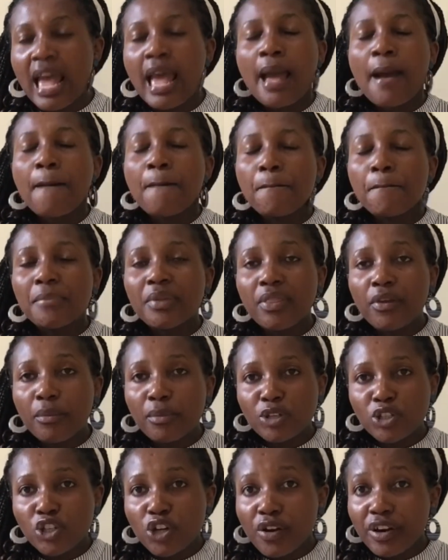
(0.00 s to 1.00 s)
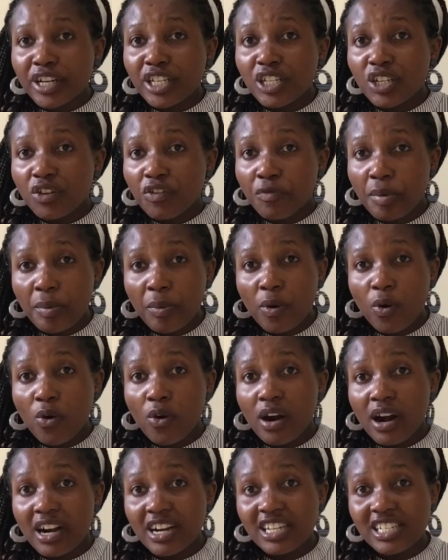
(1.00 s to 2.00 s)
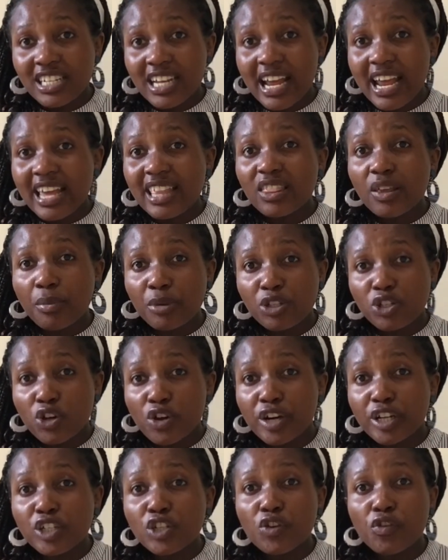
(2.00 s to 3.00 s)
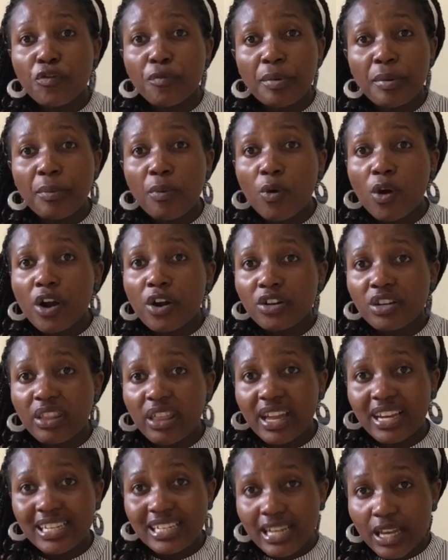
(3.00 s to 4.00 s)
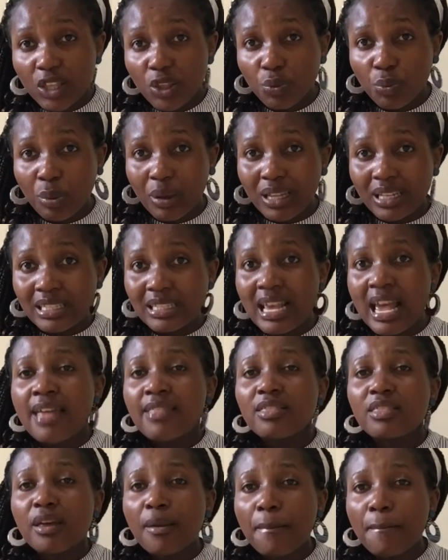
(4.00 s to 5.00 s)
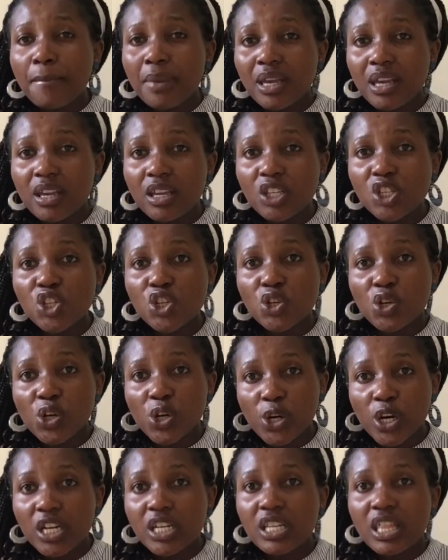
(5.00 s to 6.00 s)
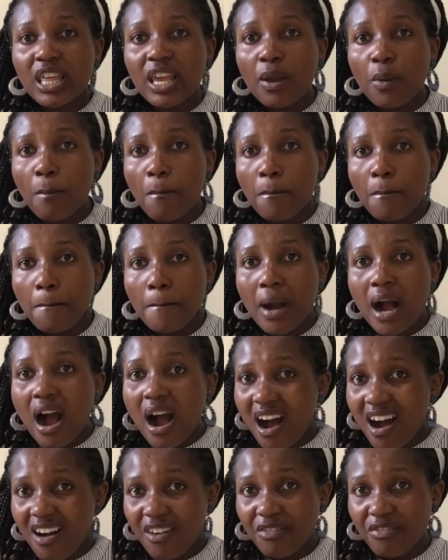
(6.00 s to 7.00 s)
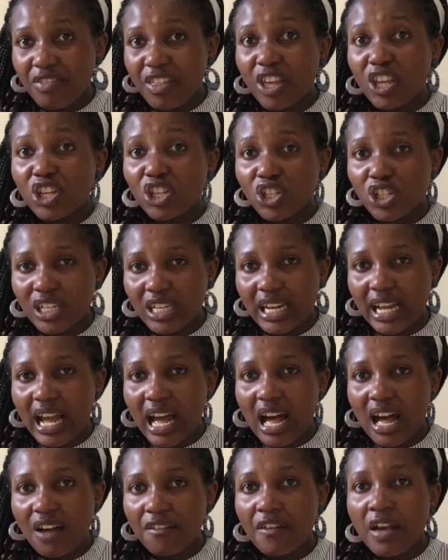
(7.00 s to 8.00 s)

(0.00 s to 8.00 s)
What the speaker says: The majority of people who are dying, the majority of people who are on their deathbeds, the biggest regret they usually have,